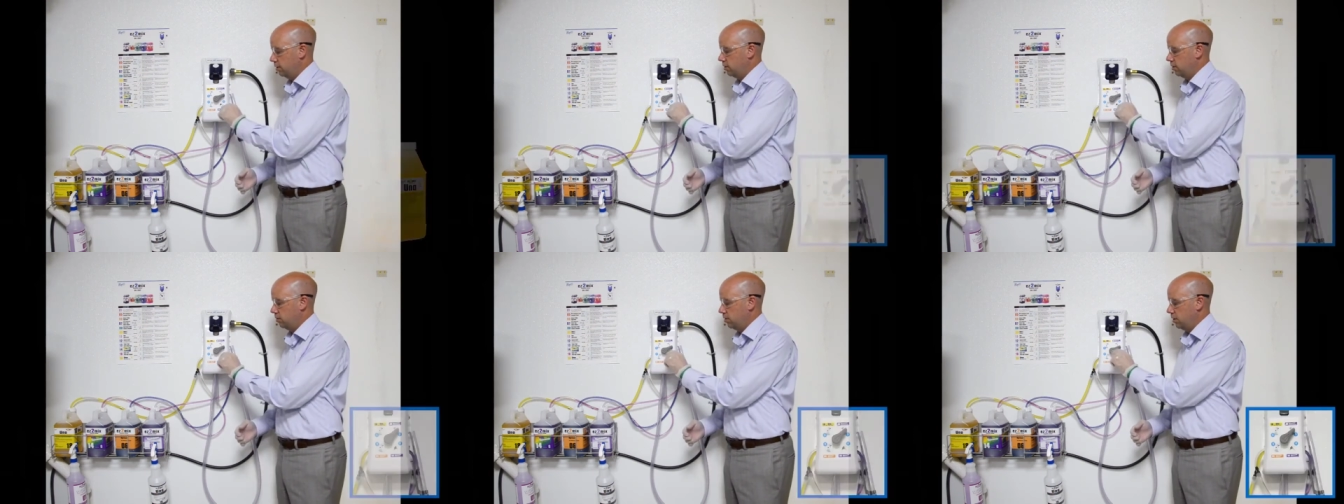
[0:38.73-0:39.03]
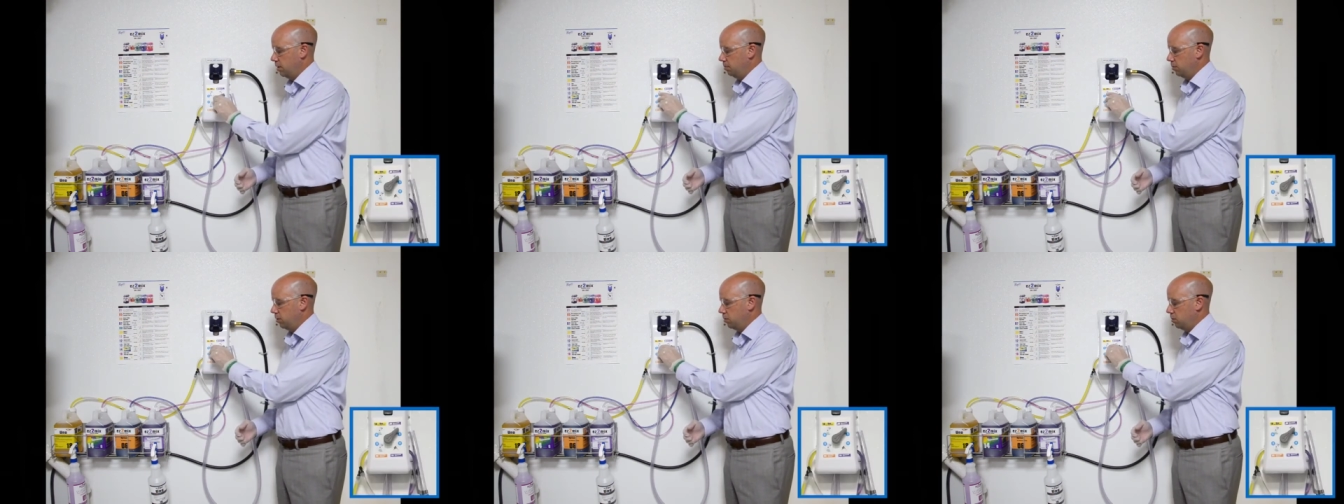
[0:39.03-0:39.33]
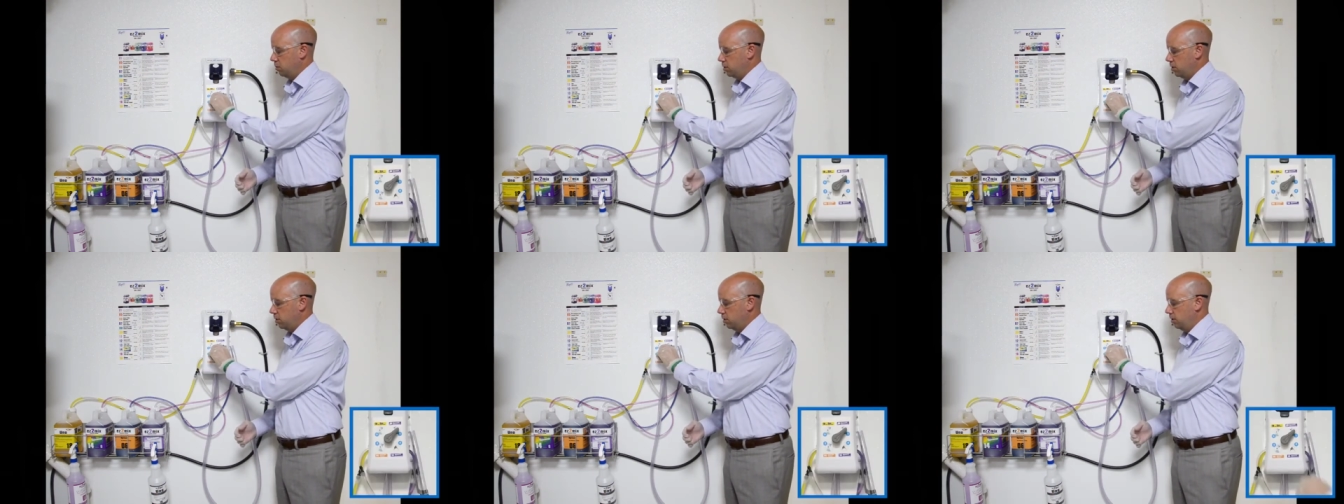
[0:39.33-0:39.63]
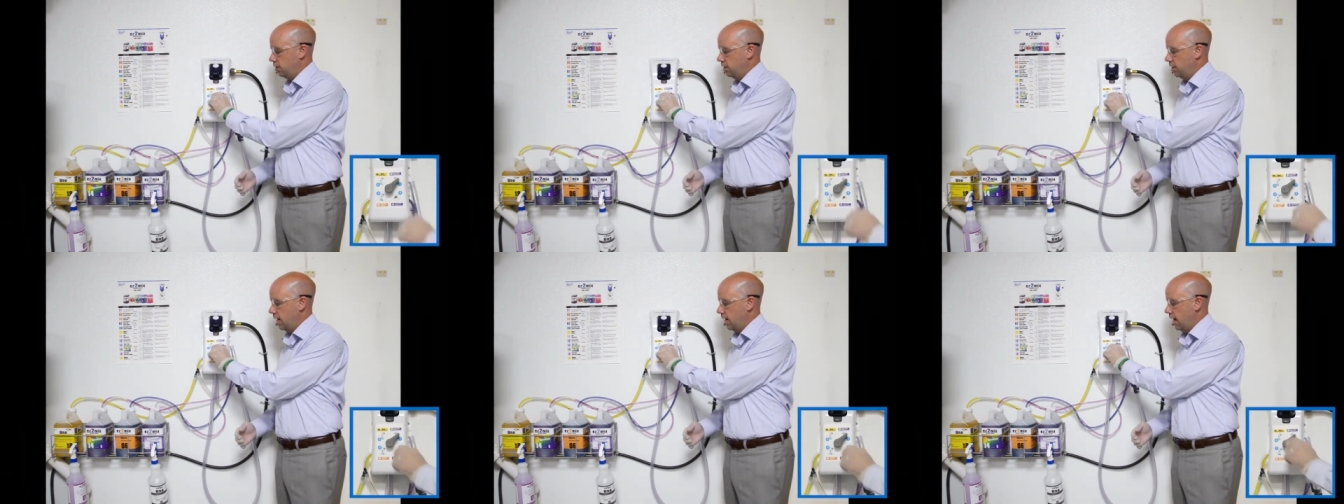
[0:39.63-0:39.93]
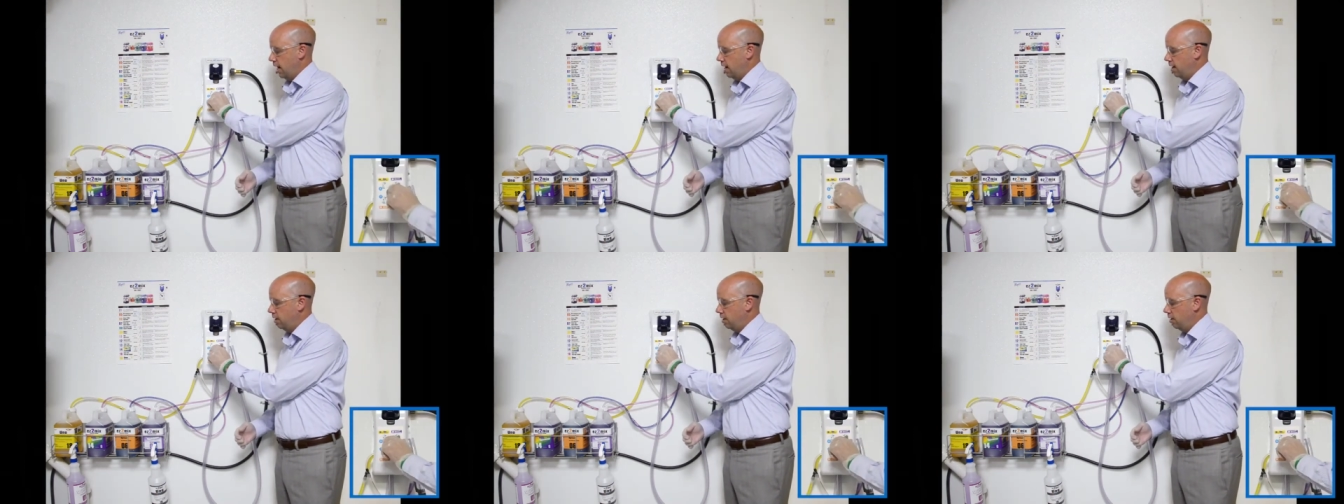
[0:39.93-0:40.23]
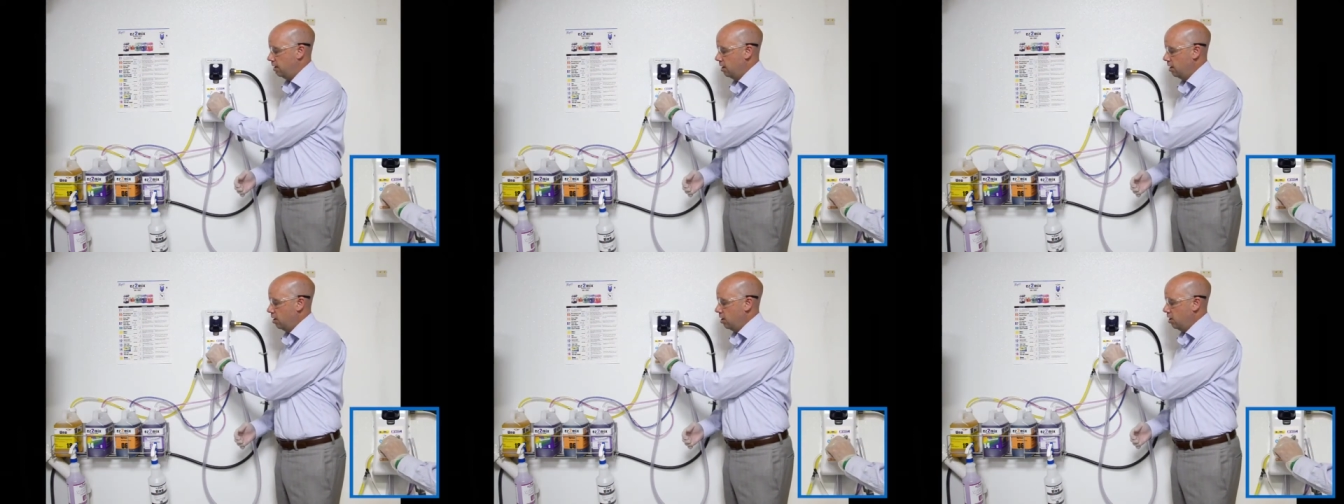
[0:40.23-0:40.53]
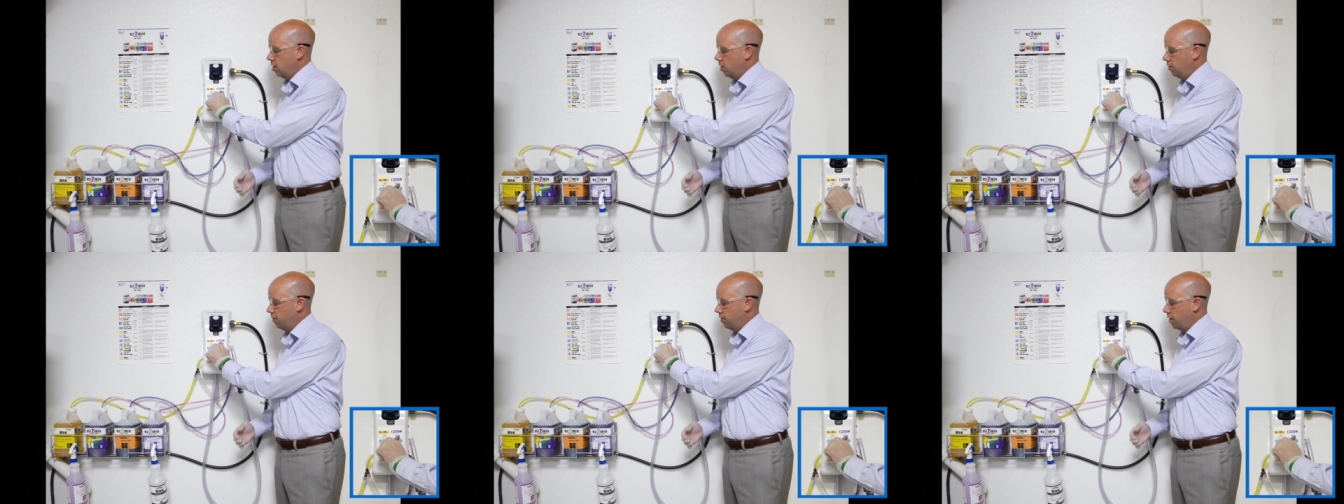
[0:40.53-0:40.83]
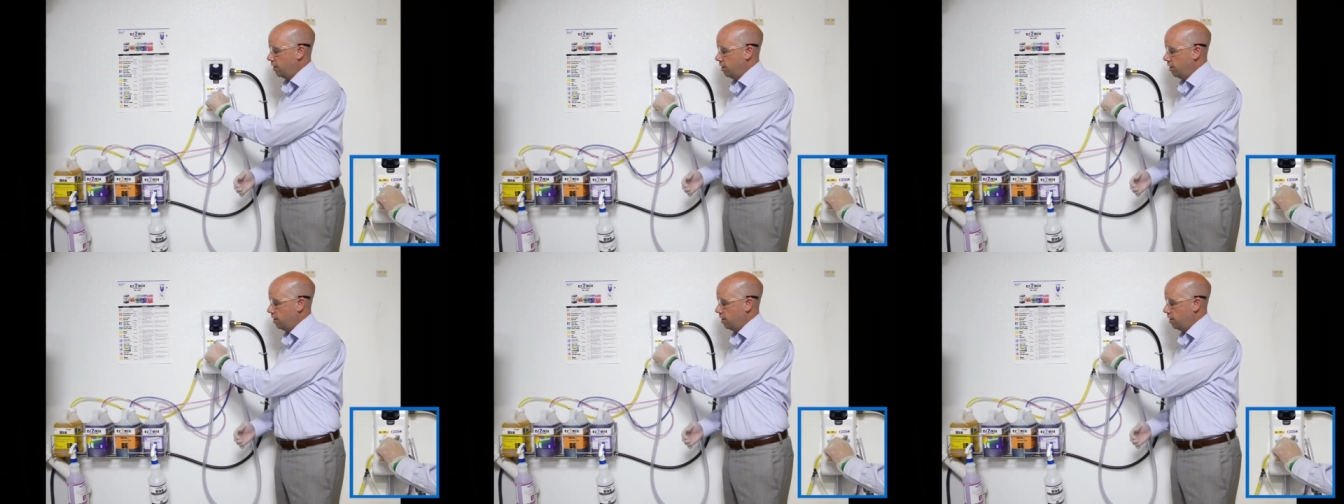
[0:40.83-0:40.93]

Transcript: So simply we turn the dial over